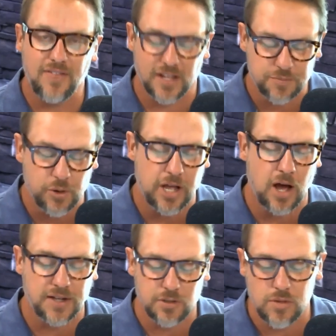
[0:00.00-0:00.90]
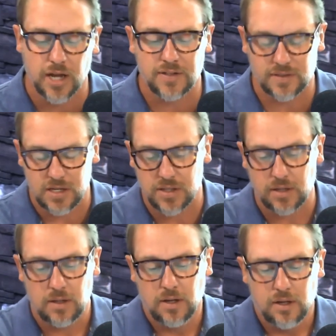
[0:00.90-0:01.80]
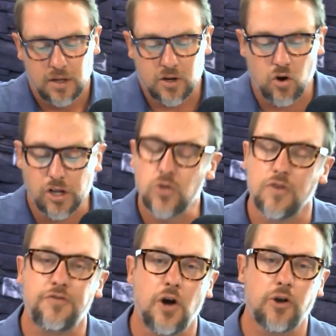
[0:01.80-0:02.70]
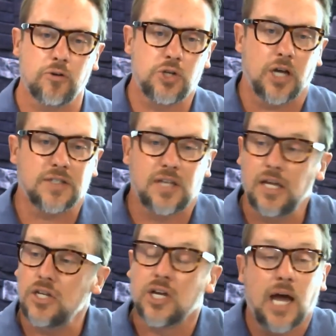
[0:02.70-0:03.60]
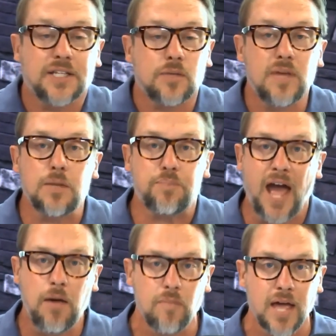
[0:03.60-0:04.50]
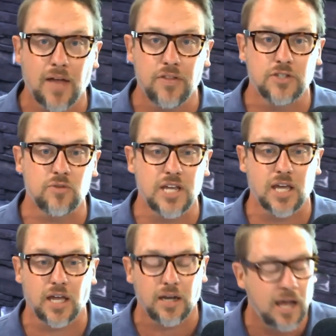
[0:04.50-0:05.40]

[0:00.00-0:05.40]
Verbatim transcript: That's pretty awesome. And I see that, according to a photo Chuck sent, you got to meet Batman this weekend.